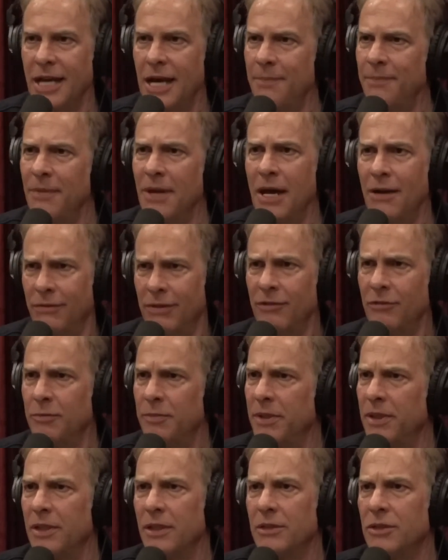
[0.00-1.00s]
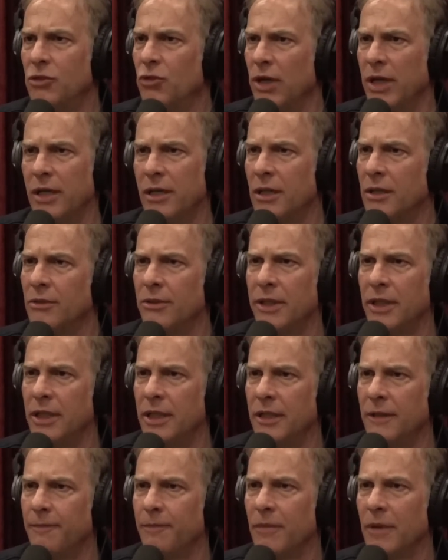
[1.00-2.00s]
I've never been a drinker,
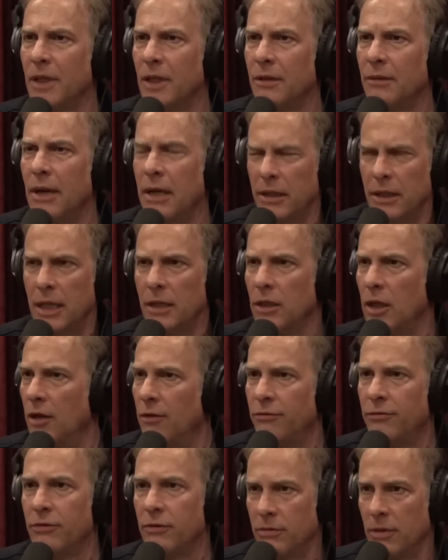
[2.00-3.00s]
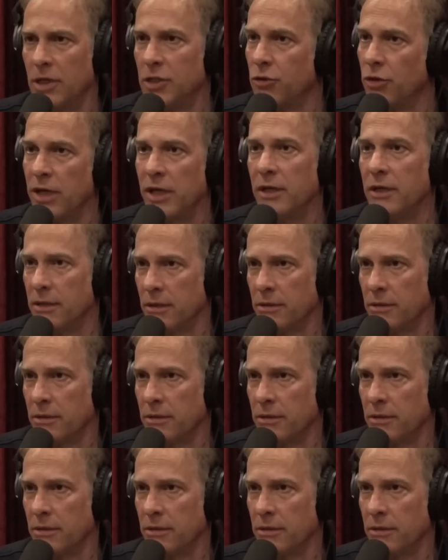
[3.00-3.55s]
really. I love a drink.